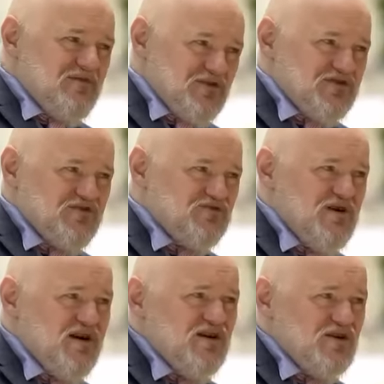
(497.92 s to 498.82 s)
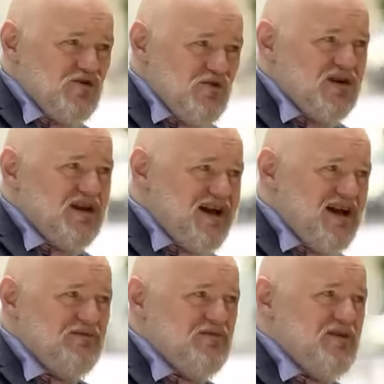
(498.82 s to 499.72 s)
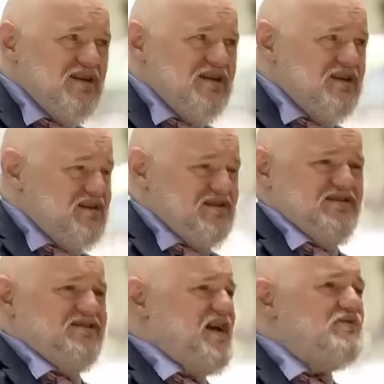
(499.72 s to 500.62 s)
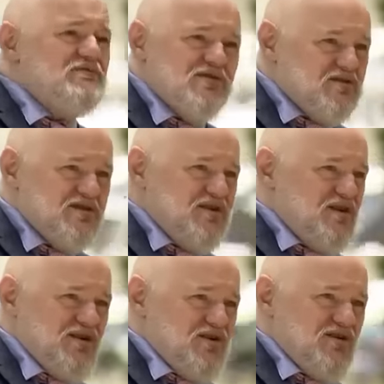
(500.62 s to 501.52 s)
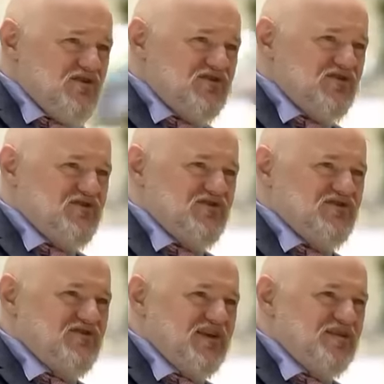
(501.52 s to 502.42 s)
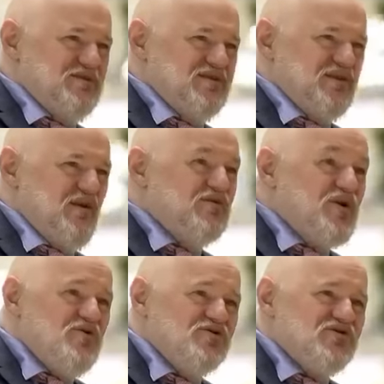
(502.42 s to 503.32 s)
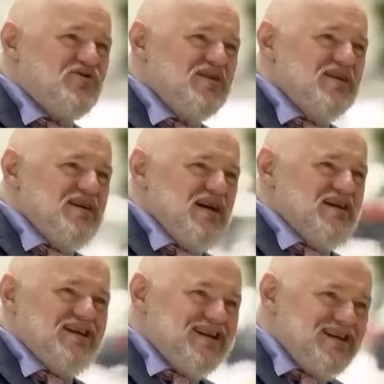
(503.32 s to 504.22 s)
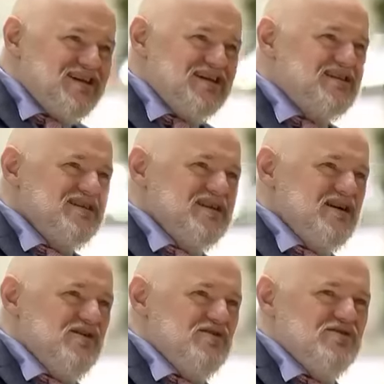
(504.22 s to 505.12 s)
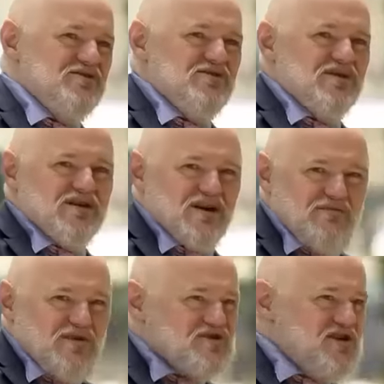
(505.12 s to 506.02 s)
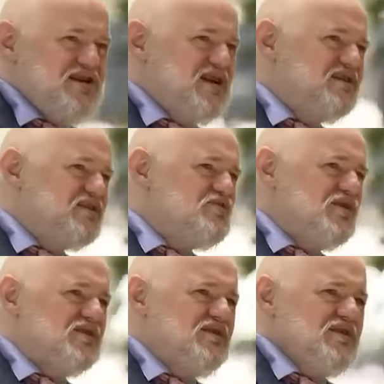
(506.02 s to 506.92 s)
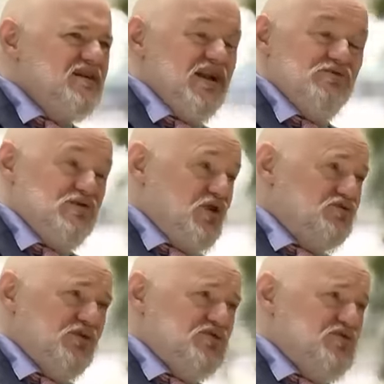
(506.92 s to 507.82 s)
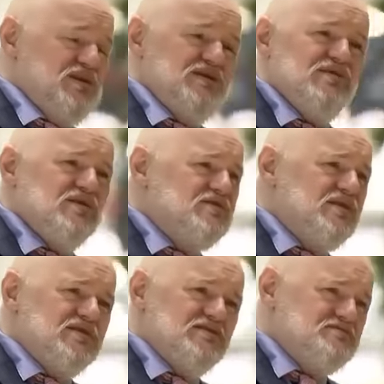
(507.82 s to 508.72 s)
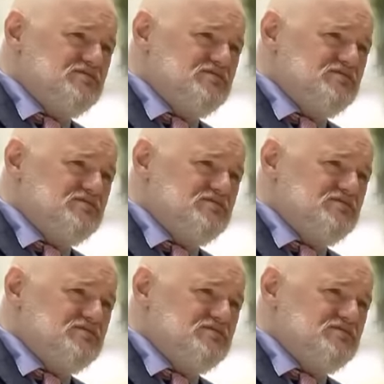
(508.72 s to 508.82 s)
After this war, you will have terrible settlements of counts, killing, revenge killing, and so on. And we don't want to be involved there.